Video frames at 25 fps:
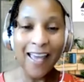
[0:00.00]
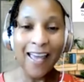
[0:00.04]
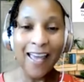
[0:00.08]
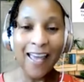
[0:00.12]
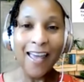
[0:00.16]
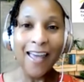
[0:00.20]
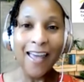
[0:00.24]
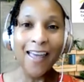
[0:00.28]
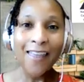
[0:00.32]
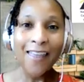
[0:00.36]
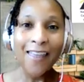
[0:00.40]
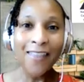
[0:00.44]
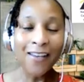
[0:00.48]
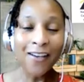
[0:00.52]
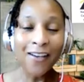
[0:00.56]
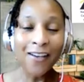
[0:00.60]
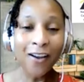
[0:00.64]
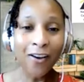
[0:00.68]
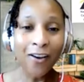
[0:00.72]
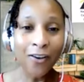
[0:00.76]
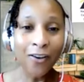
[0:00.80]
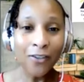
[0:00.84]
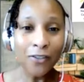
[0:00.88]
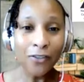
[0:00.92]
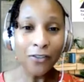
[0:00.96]
and then
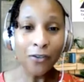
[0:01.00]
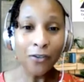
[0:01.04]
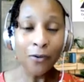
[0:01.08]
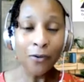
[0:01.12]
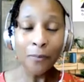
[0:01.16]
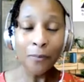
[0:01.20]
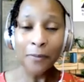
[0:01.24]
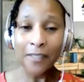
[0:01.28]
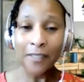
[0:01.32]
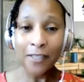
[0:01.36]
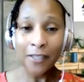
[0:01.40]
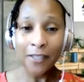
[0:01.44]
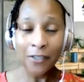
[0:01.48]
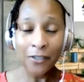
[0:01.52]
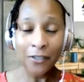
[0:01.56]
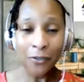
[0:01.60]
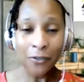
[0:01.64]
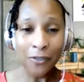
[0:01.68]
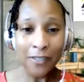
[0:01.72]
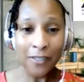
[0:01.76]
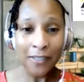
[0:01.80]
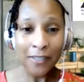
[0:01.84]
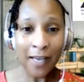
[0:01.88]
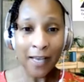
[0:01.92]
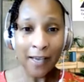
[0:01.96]
also potential
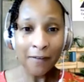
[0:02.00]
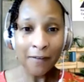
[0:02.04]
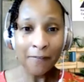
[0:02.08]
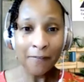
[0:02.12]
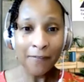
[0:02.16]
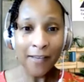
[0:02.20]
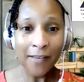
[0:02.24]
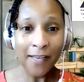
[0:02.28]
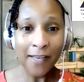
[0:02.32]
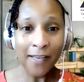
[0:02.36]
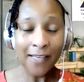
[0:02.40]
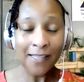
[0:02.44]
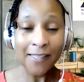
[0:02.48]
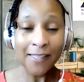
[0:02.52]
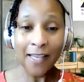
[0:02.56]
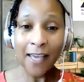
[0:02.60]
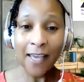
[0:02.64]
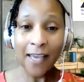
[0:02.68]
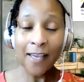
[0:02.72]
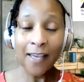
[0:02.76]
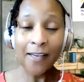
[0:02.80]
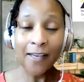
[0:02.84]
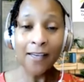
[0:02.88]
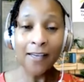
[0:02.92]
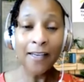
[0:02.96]
side effects.
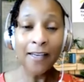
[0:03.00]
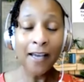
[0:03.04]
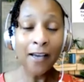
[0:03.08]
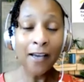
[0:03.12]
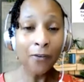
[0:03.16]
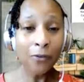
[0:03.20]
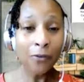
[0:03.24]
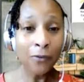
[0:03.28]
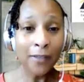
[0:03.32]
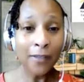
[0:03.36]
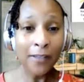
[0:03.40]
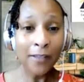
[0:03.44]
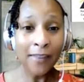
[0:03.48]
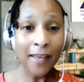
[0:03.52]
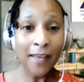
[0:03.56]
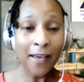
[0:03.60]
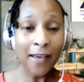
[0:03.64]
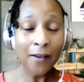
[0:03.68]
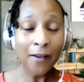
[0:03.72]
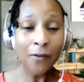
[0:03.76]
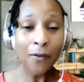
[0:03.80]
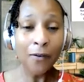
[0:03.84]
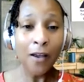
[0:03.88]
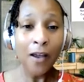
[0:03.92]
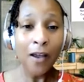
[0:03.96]
And not only
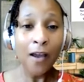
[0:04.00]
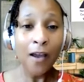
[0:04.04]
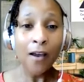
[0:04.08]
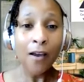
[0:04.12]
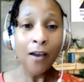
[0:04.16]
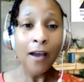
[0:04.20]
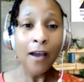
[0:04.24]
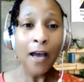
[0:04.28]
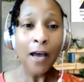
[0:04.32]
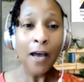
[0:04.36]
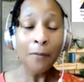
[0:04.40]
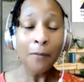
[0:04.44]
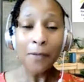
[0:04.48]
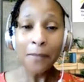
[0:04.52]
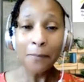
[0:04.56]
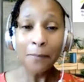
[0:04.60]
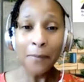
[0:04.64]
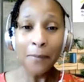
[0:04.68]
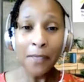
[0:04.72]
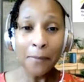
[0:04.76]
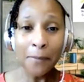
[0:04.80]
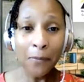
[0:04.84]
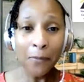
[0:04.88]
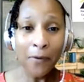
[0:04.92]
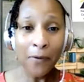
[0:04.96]
that." How many
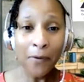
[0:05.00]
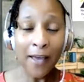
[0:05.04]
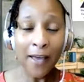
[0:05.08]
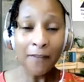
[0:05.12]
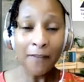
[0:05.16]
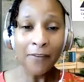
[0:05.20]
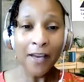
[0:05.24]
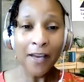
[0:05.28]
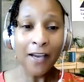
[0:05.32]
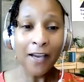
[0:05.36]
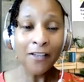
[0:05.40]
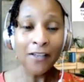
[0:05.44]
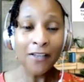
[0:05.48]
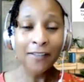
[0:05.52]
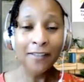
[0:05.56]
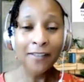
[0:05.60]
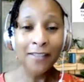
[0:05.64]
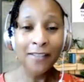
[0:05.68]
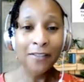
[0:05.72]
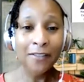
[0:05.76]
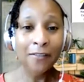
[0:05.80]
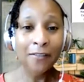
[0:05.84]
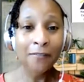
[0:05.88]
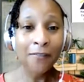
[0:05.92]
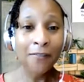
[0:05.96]
people have actually
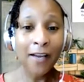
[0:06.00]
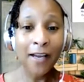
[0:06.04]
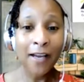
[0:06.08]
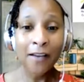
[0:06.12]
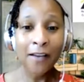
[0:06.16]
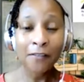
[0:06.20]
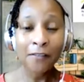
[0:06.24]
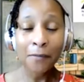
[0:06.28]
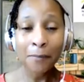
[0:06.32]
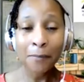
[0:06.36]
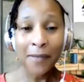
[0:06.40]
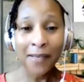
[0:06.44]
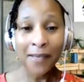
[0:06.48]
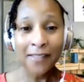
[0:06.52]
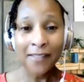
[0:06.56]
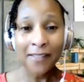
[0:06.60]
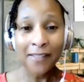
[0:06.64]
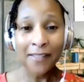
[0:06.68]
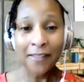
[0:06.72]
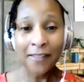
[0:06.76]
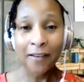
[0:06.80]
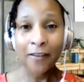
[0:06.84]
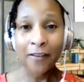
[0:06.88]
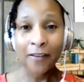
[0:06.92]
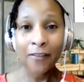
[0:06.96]
survived based
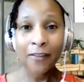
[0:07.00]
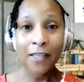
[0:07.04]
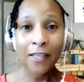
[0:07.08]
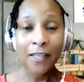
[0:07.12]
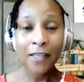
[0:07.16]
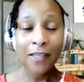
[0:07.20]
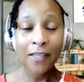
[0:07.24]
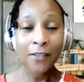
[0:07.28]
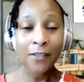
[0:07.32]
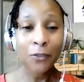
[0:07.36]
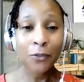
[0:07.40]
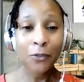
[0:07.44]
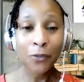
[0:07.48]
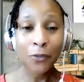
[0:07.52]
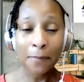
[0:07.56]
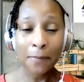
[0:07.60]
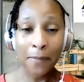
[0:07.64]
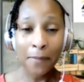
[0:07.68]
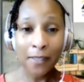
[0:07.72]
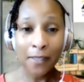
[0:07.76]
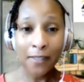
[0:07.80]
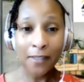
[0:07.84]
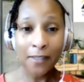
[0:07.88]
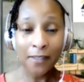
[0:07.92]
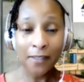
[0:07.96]
on the
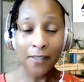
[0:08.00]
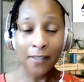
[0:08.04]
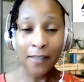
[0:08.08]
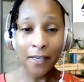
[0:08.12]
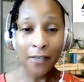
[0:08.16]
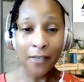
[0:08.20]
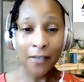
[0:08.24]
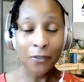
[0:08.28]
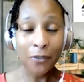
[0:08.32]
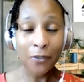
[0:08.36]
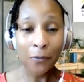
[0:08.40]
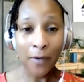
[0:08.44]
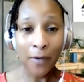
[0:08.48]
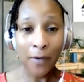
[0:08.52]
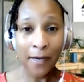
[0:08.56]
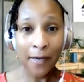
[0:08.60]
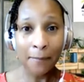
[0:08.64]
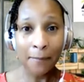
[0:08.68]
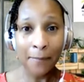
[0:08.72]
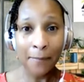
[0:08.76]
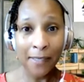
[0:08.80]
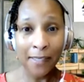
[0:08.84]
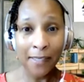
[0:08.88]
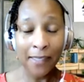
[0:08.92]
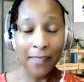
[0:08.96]
treatments that you're
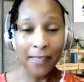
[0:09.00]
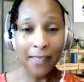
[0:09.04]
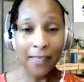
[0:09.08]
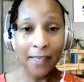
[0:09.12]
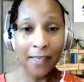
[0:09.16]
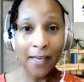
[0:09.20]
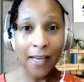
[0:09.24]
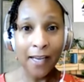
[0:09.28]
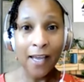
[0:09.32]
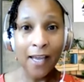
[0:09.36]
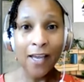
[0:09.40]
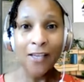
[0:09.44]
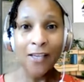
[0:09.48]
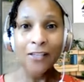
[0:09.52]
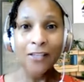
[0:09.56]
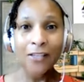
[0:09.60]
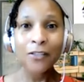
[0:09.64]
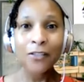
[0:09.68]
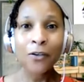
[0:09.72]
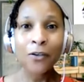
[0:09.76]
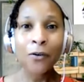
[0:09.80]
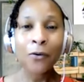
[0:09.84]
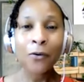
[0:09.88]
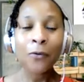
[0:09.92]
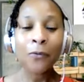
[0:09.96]
recommending?
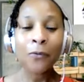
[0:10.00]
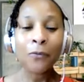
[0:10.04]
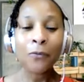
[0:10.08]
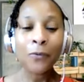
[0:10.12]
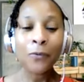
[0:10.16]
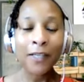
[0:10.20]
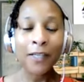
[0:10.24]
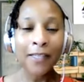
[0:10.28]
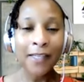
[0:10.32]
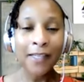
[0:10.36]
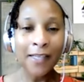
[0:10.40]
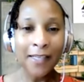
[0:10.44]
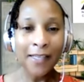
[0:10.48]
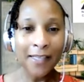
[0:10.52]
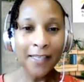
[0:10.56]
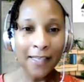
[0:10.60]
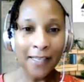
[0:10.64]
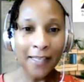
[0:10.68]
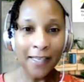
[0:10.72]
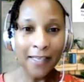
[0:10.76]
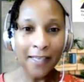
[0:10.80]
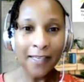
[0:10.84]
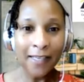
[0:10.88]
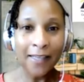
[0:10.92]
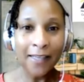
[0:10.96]
So, really
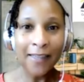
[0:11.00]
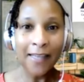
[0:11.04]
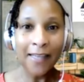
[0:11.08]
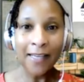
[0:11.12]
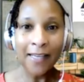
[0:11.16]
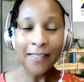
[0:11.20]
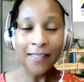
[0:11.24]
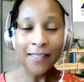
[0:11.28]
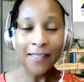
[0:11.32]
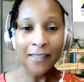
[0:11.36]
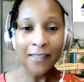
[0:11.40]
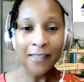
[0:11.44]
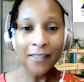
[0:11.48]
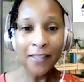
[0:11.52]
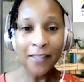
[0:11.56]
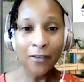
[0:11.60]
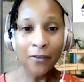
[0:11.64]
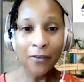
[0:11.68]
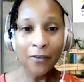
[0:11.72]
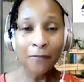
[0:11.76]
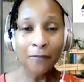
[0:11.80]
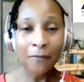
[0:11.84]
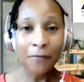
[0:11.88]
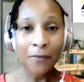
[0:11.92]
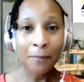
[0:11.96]
getting that detailed
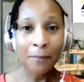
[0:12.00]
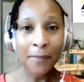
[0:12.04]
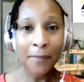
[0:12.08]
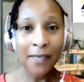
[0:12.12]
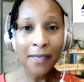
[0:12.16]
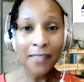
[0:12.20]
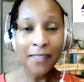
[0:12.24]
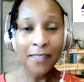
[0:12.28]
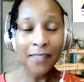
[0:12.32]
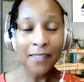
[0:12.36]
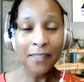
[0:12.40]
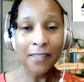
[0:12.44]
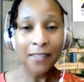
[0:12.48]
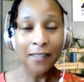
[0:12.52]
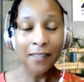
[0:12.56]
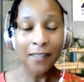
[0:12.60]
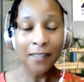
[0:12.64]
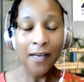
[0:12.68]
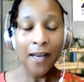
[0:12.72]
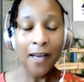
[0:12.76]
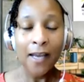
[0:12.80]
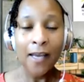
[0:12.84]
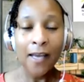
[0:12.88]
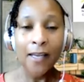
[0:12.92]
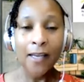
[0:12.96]
information.
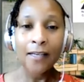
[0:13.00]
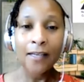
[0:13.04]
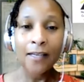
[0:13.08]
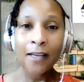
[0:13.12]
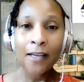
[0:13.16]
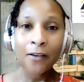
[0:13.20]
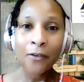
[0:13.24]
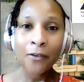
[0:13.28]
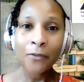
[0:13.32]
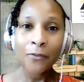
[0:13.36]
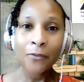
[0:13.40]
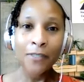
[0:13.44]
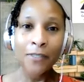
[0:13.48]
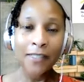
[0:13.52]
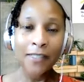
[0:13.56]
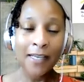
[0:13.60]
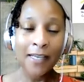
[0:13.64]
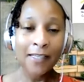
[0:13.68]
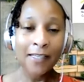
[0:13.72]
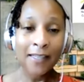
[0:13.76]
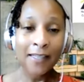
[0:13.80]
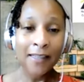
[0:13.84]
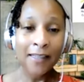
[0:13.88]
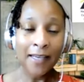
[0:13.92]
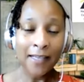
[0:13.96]
No,
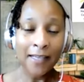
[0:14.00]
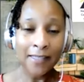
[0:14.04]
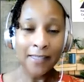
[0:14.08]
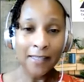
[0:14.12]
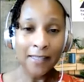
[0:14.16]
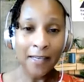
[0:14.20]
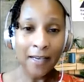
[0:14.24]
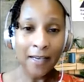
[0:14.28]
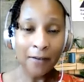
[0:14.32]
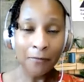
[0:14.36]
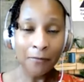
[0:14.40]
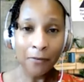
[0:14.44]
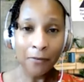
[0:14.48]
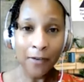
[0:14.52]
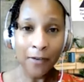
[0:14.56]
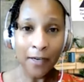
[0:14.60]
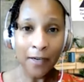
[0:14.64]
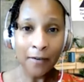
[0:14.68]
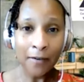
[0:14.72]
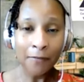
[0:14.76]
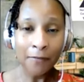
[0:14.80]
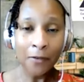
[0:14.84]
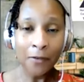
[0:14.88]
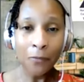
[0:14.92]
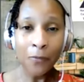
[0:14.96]
Sandy, that's not for
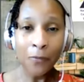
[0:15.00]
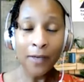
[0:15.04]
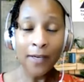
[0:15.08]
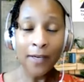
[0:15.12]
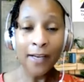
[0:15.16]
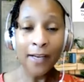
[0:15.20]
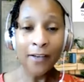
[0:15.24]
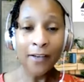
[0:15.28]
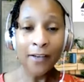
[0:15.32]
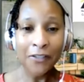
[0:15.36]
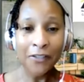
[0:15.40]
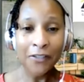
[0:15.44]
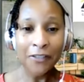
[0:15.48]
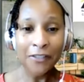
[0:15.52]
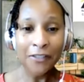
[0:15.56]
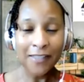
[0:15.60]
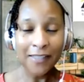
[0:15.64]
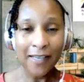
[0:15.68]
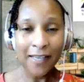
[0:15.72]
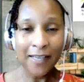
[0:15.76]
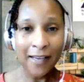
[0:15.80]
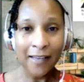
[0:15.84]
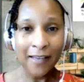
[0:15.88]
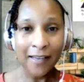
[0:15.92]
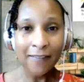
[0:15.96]
everyone. I
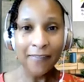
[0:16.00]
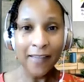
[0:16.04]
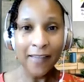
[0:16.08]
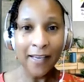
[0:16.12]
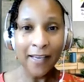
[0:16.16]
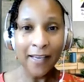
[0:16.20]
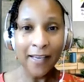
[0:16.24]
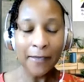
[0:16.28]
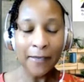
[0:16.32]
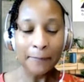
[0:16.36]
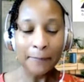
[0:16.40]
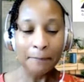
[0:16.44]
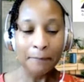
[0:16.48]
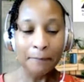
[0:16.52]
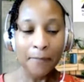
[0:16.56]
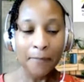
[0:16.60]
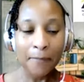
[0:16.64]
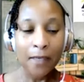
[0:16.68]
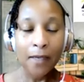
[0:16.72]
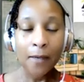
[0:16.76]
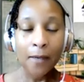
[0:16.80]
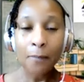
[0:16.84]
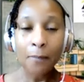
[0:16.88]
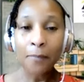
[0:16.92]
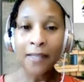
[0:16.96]
understand that.
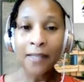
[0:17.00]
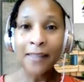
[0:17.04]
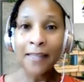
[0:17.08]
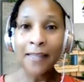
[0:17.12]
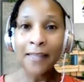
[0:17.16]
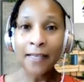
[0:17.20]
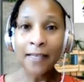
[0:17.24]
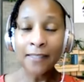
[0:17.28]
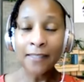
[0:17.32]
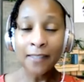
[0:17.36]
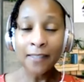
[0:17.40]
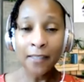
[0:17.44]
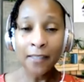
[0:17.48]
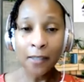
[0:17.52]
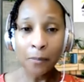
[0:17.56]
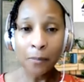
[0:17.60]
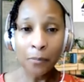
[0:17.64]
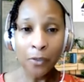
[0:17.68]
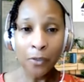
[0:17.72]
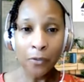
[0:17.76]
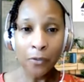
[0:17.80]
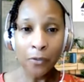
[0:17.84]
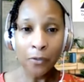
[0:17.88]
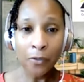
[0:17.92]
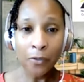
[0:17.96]
But that's the
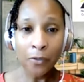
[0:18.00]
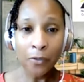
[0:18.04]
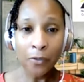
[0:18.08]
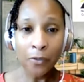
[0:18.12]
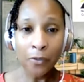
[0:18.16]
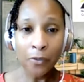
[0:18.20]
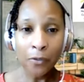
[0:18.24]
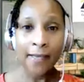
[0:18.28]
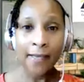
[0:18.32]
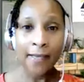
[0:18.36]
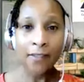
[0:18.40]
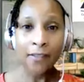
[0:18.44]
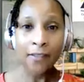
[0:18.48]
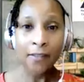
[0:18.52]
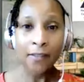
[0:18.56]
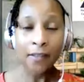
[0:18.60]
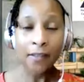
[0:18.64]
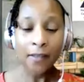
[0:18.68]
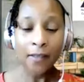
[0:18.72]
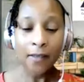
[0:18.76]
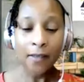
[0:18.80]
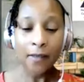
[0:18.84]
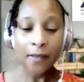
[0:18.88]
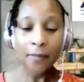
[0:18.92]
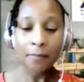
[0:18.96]
approach that I
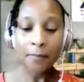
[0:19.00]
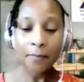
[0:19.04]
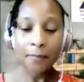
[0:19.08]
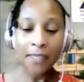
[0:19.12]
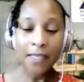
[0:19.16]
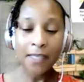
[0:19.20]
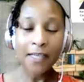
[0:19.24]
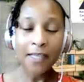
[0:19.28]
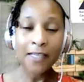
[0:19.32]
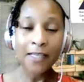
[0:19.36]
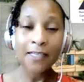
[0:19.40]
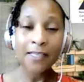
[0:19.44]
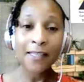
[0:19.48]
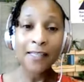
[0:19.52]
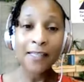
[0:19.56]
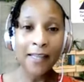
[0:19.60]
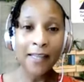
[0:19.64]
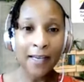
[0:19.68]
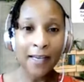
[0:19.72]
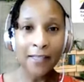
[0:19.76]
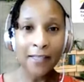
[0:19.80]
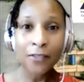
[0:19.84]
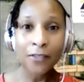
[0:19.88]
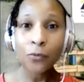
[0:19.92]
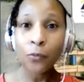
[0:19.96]
took because
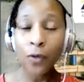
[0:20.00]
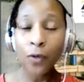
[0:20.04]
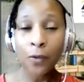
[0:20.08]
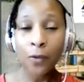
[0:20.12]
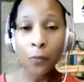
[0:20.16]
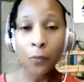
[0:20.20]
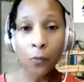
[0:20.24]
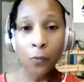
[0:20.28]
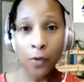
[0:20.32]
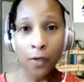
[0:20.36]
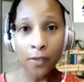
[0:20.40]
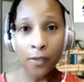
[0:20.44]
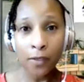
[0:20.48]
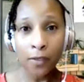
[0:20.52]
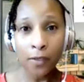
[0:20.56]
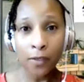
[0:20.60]
that's what worked